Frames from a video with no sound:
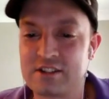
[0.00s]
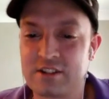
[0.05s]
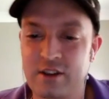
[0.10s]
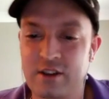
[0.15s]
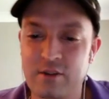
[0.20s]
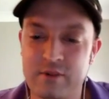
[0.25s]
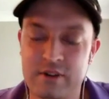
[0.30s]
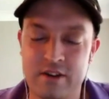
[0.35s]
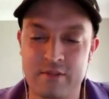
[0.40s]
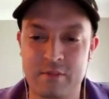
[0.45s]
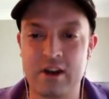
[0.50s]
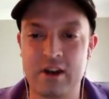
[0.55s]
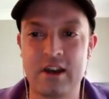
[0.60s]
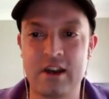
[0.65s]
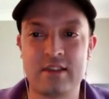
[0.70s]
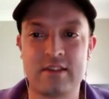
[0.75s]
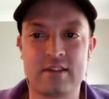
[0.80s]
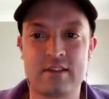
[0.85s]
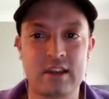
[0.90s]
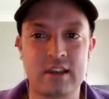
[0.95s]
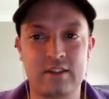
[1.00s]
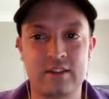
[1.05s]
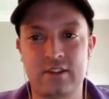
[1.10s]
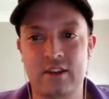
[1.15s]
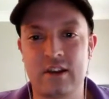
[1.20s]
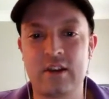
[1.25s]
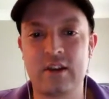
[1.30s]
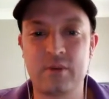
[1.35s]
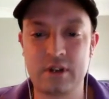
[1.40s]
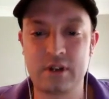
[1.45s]
So one of my things,
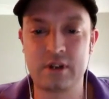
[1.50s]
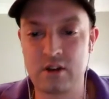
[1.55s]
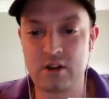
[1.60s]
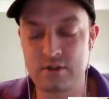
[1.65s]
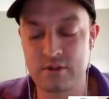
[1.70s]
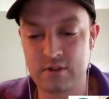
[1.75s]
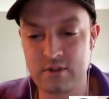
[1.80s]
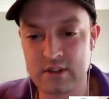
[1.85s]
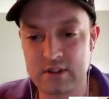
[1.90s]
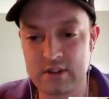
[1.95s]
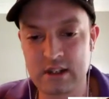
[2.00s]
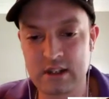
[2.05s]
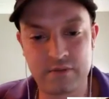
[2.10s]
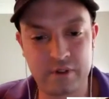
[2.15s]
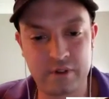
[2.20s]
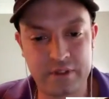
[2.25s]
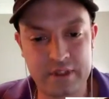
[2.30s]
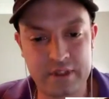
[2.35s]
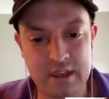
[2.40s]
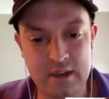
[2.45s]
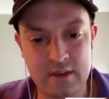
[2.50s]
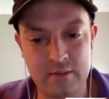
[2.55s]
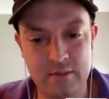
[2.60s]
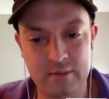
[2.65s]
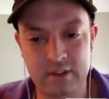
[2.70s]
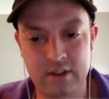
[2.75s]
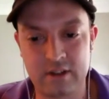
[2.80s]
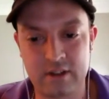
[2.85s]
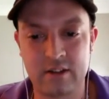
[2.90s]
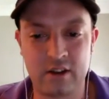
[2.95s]
I would go through the default themes
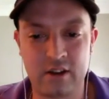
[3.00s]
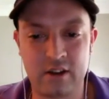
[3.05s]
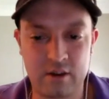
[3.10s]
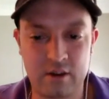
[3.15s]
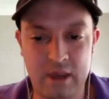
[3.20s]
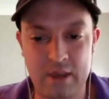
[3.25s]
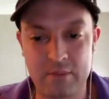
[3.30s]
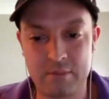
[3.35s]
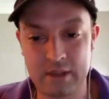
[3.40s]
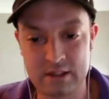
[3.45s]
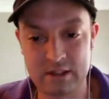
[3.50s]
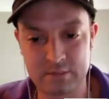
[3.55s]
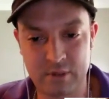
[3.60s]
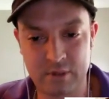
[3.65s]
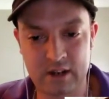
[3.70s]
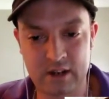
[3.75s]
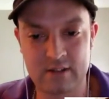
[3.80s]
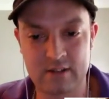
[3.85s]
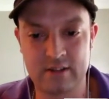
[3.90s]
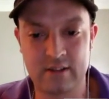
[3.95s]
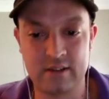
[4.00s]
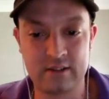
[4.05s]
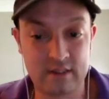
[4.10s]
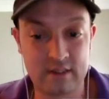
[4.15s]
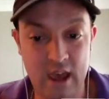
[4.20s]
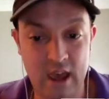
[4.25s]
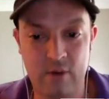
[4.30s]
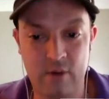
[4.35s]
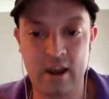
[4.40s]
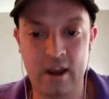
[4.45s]
and learn about best practices
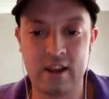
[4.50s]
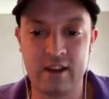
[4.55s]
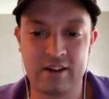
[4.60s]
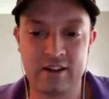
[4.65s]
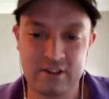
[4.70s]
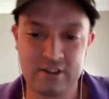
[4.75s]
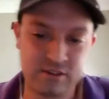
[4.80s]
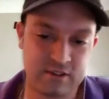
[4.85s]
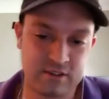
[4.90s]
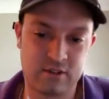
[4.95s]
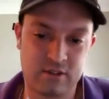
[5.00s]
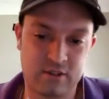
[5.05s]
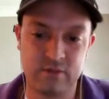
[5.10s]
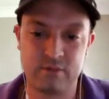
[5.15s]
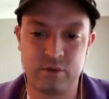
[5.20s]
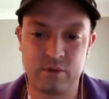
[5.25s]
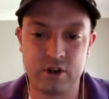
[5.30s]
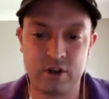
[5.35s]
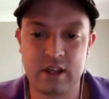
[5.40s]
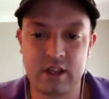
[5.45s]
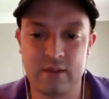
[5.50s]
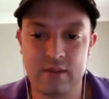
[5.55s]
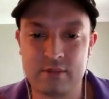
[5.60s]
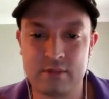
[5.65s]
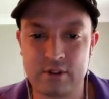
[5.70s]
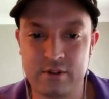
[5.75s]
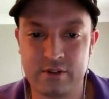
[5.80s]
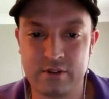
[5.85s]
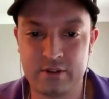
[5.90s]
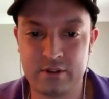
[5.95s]
that way. And I used to do WordCamp
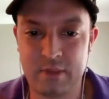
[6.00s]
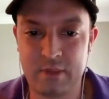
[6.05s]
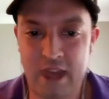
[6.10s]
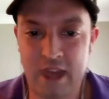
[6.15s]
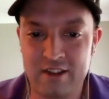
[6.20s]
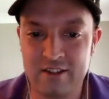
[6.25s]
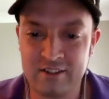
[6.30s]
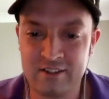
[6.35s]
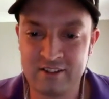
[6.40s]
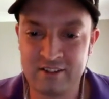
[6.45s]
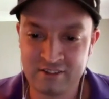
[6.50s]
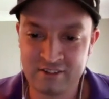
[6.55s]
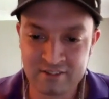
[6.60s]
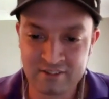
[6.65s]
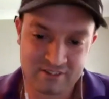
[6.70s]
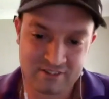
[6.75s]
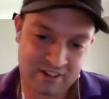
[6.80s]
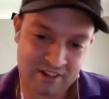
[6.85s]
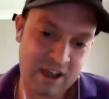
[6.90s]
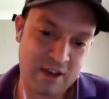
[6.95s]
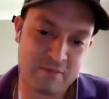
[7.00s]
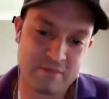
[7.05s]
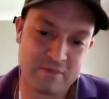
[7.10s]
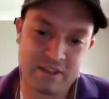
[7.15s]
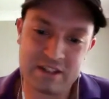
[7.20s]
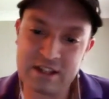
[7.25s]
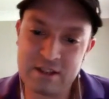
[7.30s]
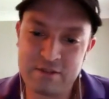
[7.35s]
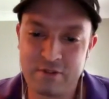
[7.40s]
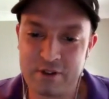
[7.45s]
talks about the
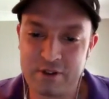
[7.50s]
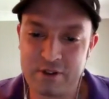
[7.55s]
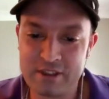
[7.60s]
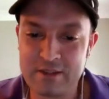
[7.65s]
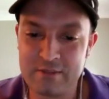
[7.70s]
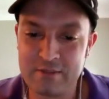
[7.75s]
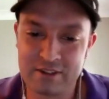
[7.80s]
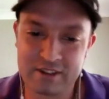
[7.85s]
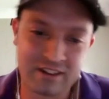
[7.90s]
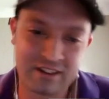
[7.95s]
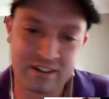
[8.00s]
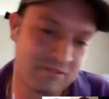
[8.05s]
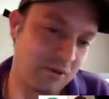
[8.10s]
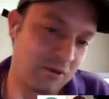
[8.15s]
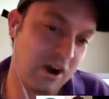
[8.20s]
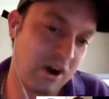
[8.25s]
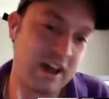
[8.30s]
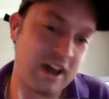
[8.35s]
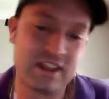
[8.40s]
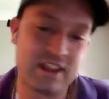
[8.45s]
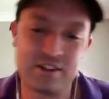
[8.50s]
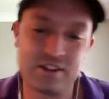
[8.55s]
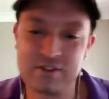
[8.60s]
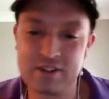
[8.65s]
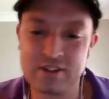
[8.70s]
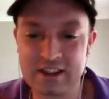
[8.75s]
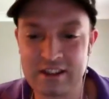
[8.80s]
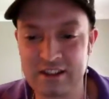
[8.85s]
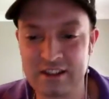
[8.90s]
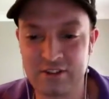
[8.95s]
default themes and why they're
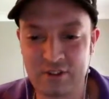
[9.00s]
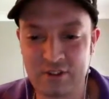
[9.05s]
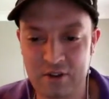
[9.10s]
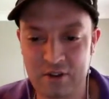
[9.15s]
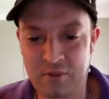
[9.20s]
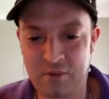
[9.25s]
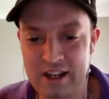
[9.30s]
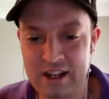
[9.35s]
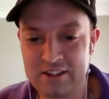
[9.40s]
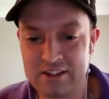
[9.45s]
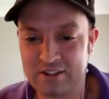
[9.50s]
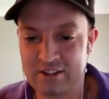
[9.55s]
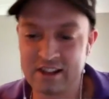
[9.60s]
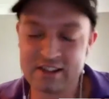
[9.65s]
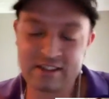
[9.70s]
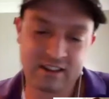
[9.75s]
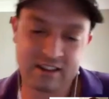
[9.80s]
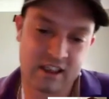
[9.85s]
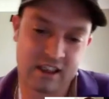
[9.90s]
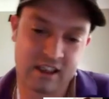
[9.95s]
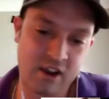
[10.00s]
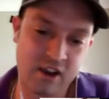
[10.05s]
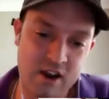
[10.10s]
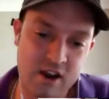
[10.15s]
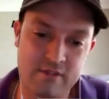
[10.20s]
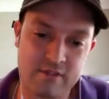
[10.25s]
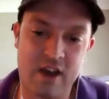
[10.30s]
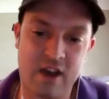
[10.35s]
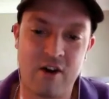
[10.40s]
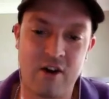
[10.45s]
doing things certain ways. So that's
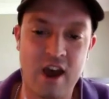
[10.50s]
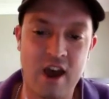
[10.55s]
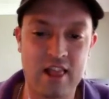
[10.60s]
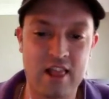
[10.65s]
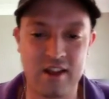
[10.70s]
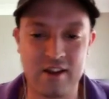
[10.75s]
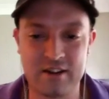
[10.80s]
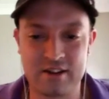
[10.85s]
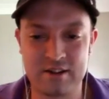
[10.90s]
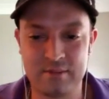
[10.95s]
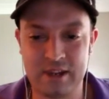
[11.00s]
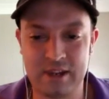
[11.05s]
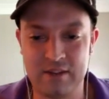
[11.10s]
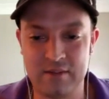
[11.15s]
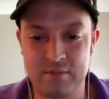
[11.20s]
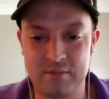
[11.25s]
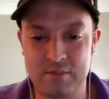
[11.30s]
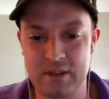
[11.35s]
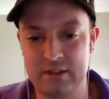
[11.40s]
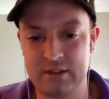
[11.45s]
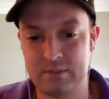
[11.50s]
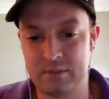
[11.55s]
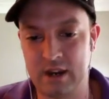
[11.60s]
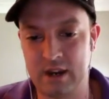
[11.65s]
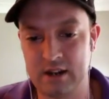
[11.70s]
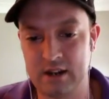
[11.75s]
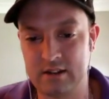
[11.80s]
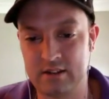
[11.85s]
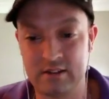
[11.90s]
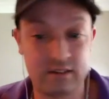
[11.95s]
kind of how I learned about best
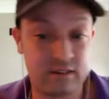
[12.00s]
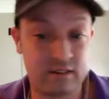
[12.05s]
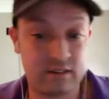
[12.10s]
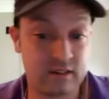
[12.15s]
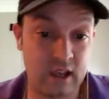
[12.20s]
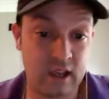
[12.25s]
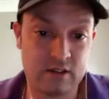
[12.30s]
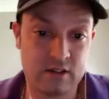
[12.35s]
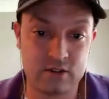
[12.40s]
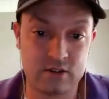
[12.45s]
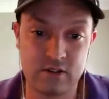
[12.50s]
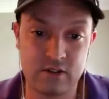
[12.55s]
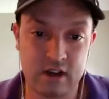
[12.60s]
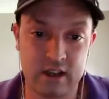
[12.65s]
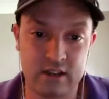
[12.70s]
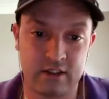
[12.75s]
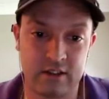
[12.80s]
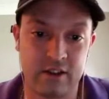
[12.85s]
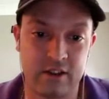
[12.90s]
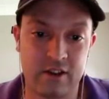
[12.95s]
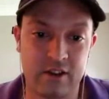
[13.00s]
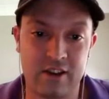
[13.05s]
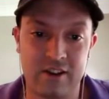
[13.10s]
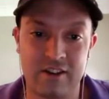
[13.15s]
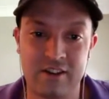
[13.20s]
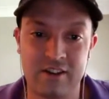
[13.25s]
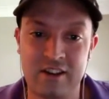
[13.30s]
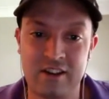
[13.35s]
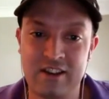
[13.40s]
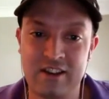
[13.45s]
practices. How did you guys
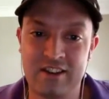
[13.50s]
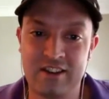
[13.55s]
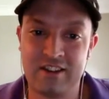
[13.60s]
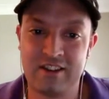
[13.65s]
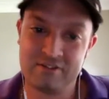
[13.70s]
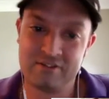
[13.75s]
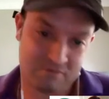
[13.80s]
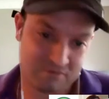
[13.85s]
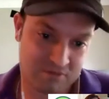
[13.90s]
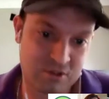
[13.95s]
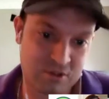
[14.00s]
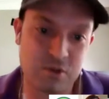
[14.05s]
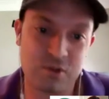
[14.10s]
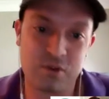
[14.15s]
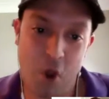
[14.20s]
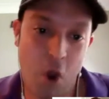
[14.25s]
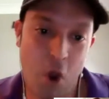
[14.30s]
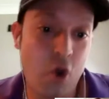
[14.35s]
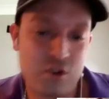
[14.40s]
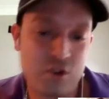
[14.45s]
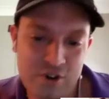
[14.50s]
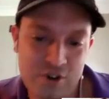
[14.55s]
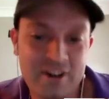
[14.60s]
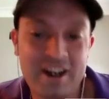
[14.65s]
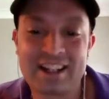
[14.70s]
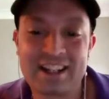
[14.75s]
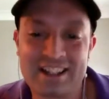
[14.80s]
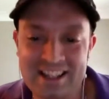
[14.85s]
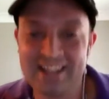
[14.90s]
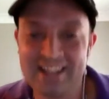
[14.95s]
learn to code
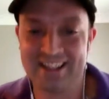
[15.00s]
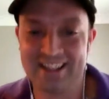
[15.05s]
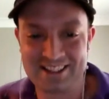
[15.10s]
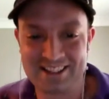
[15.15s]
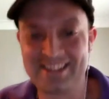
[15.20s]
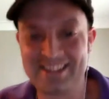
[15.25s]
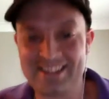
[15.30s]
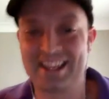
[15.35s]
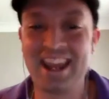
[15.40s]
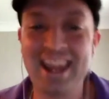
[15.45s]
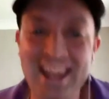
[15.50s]
correctly, let's say?